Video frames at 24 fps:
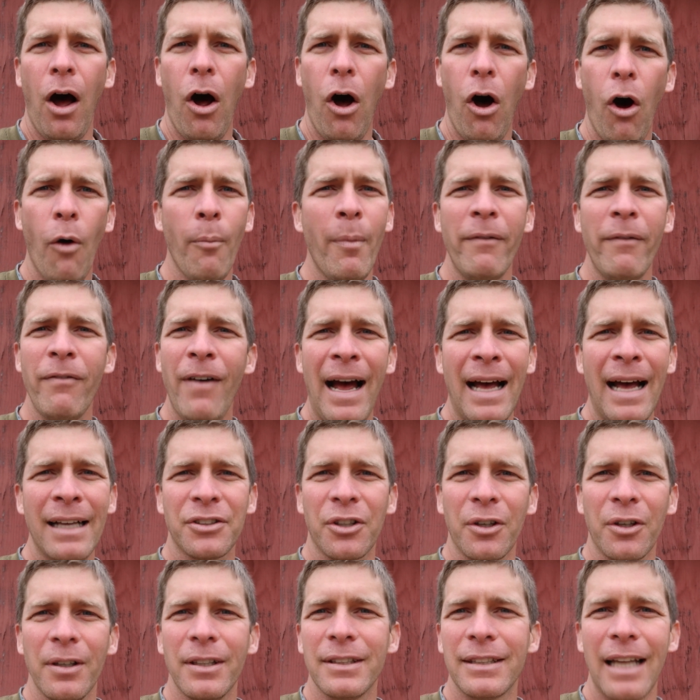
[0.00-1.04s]
Home
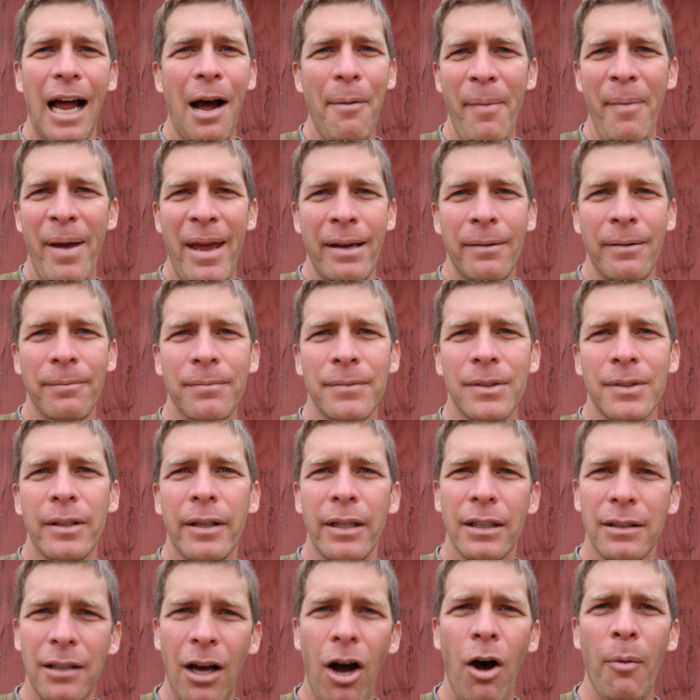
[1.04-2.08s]
Advisor. It's not me.
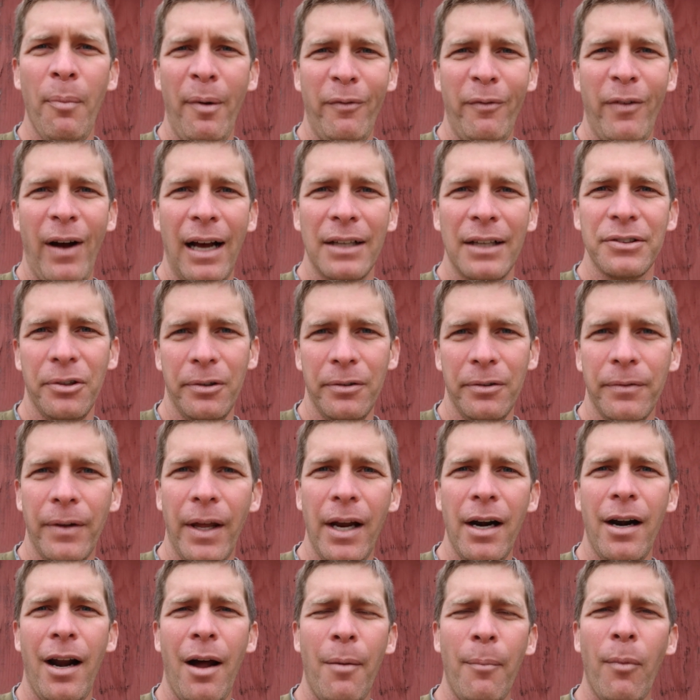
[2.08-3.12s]
It's Home Advisor.
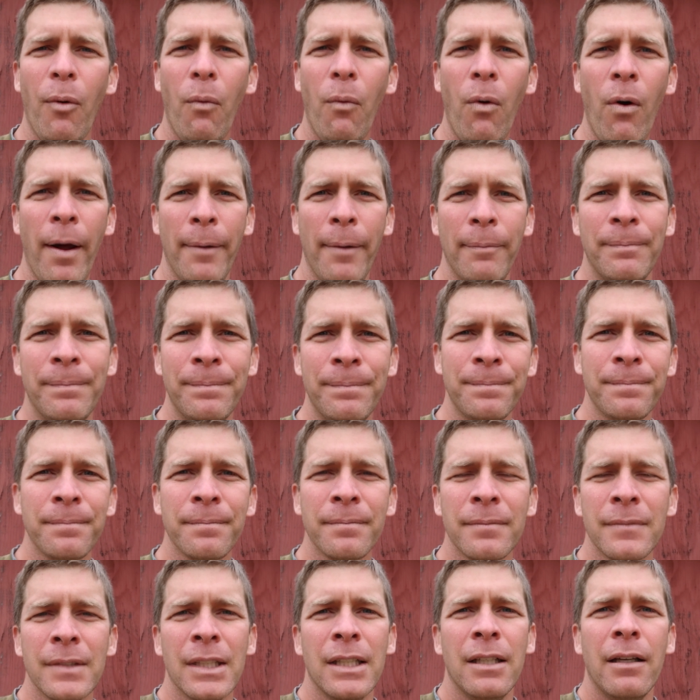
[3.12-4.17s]
They're number one.
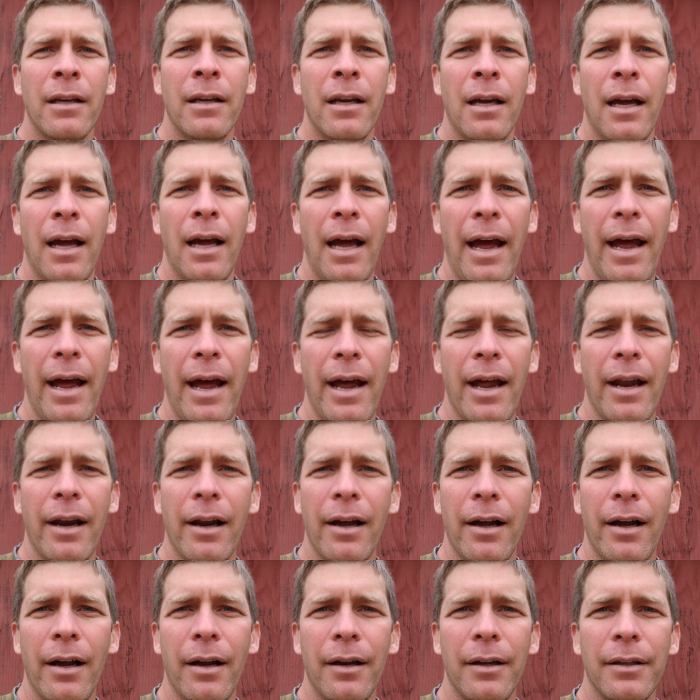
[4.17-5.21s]
And
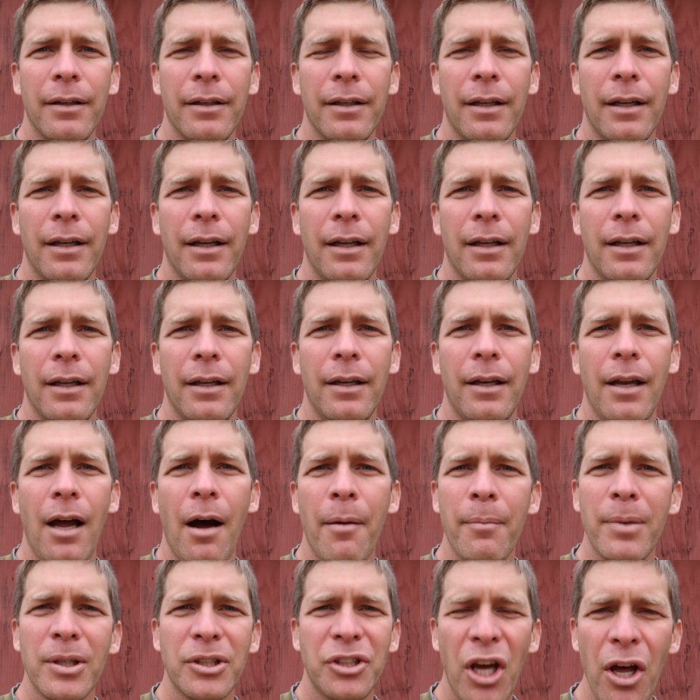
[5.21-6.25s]
uh,
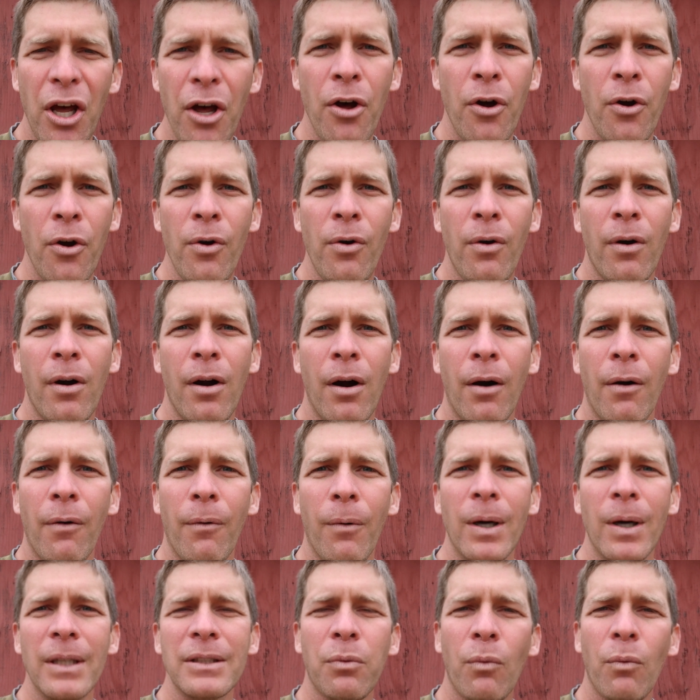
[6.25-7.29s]
Number two
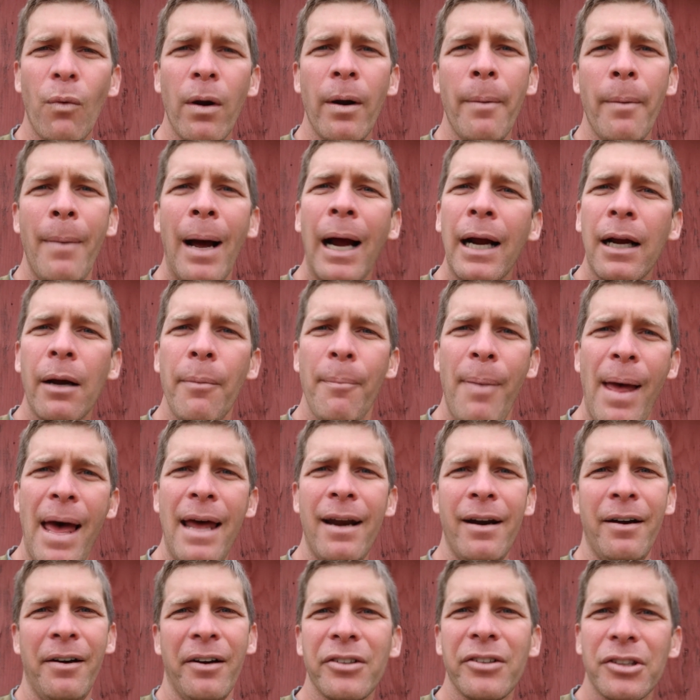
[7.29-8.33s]
was one of my
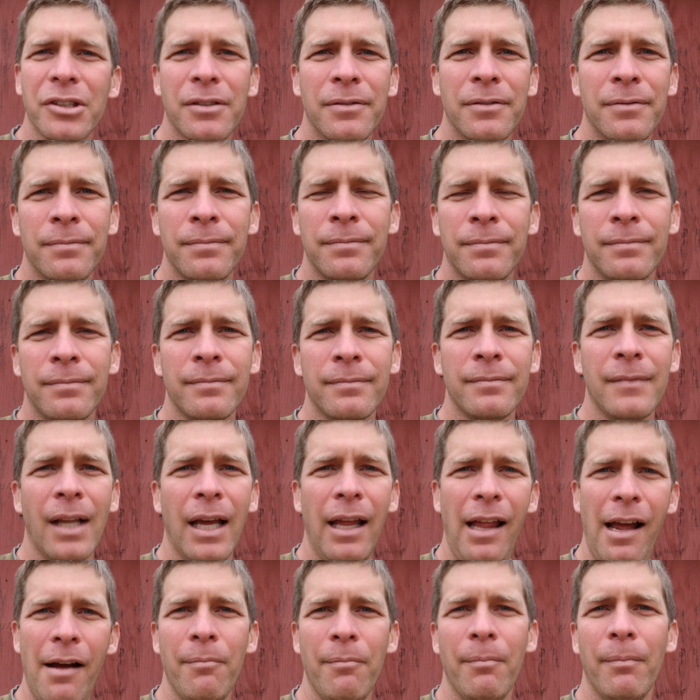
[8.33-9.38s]
competitors.
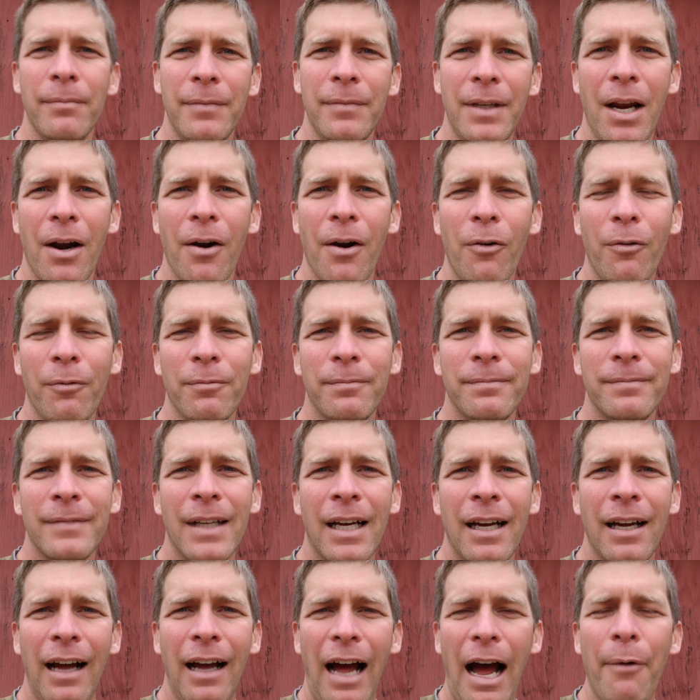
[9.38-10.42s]
Now that, you know,
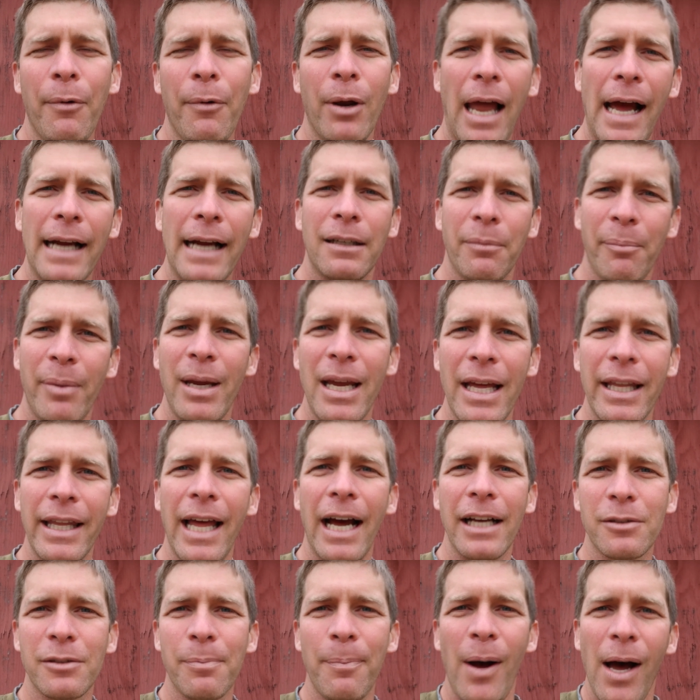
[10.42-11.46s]
I would like to be in
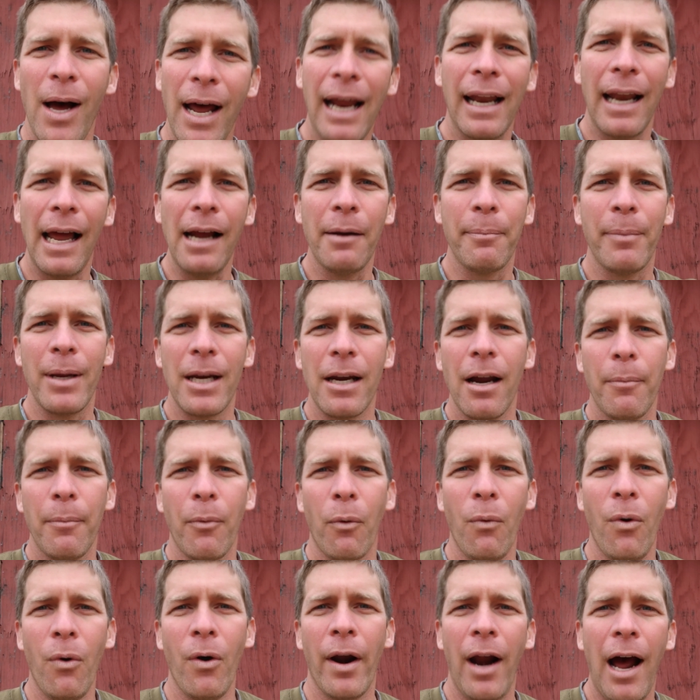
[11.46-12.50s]
that spot. I like to be
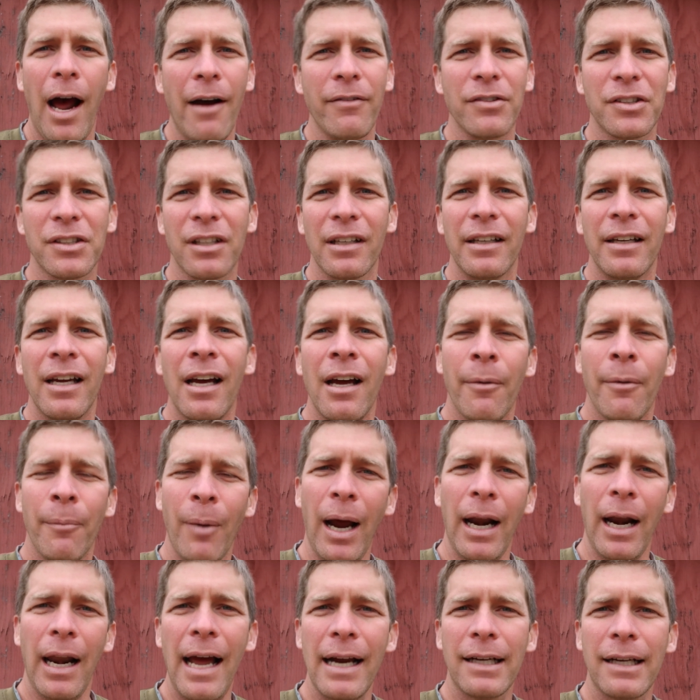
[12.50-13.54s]
number one, obviously,
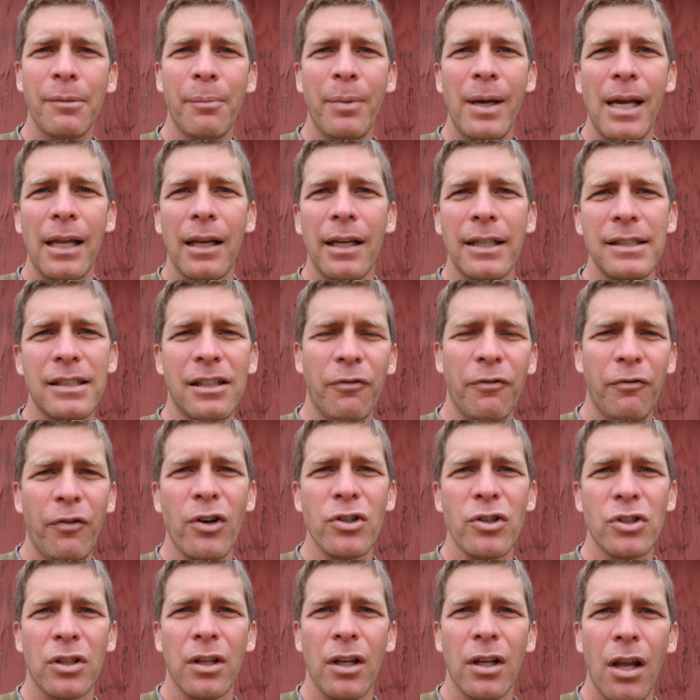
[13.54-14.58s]
but I'd like to be at least the
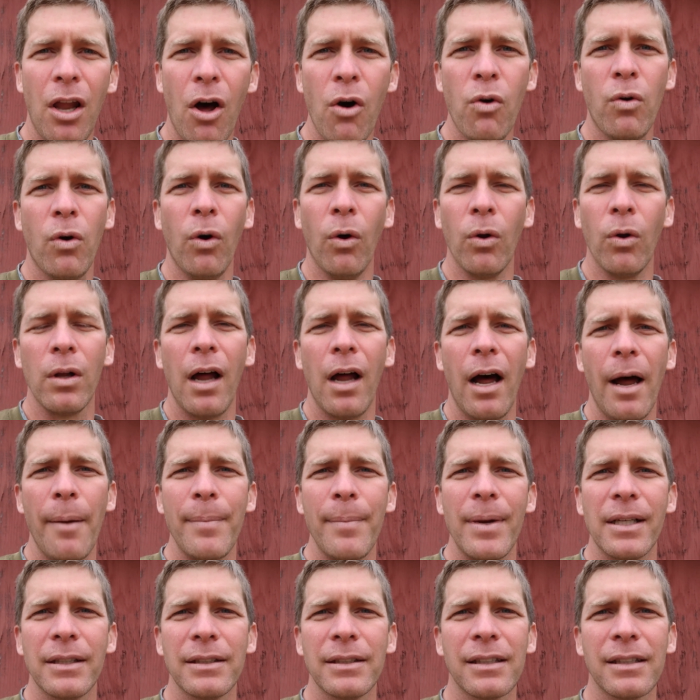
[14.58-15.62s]
first local
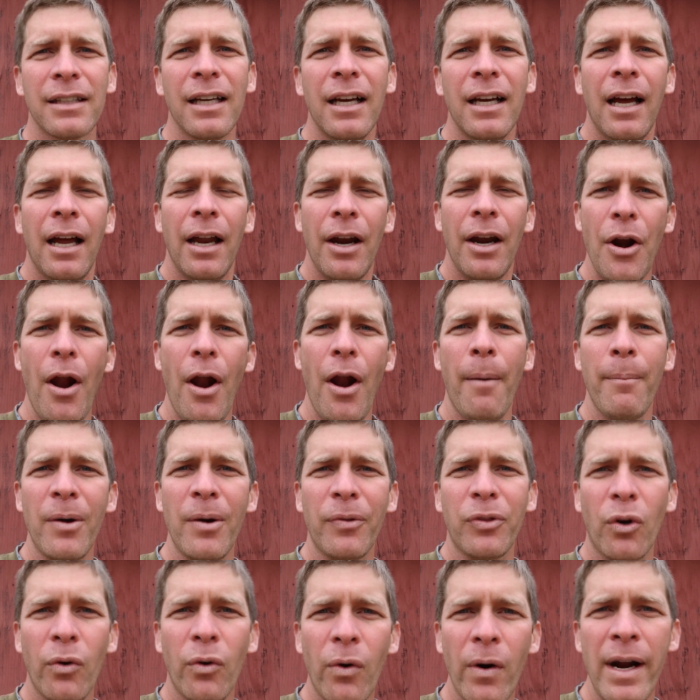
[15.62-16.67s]
lawn business.
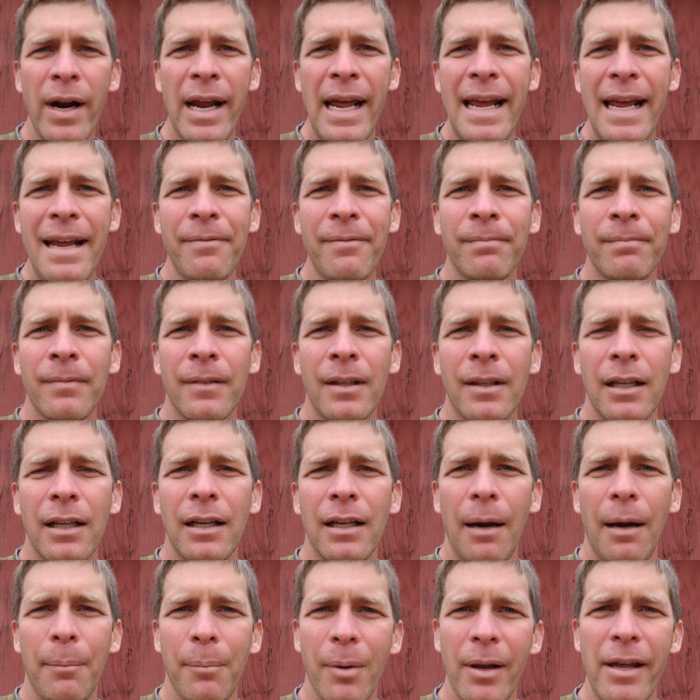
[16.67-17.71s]
Number three,
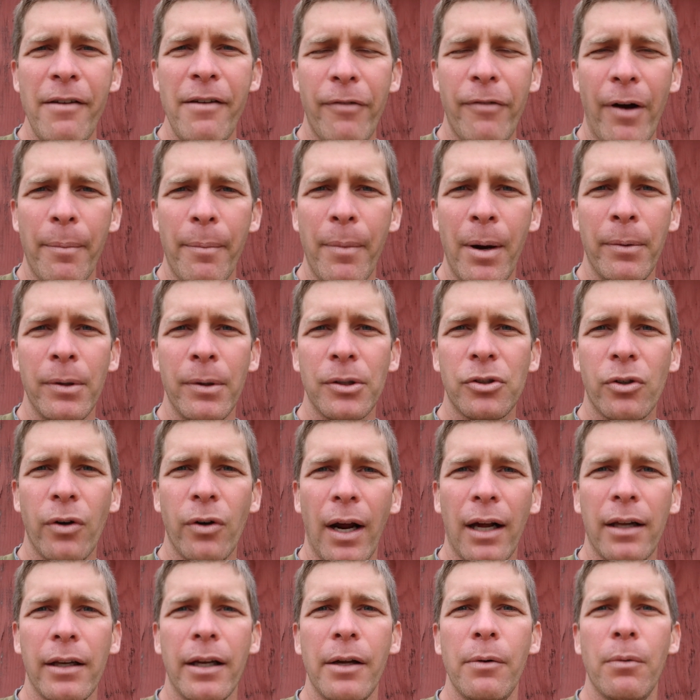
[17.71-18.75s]
I believe if I remember this
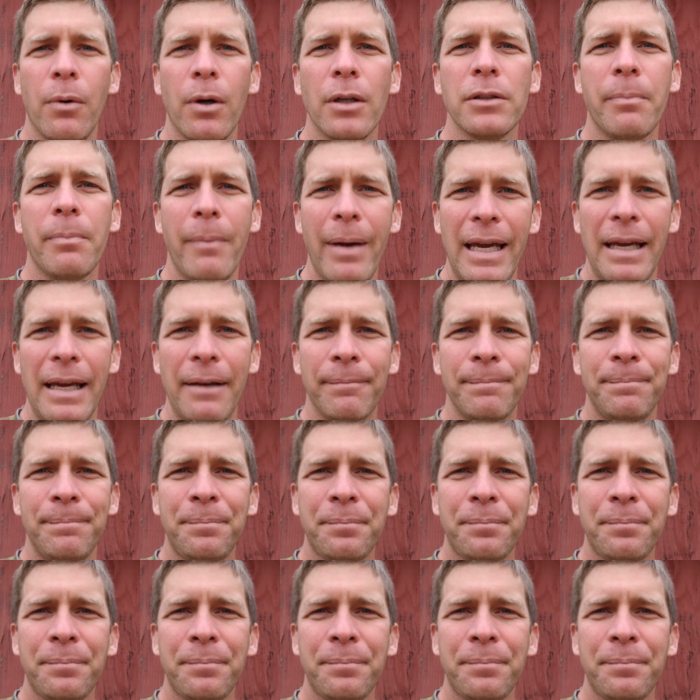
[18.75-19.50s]
correctly, was me.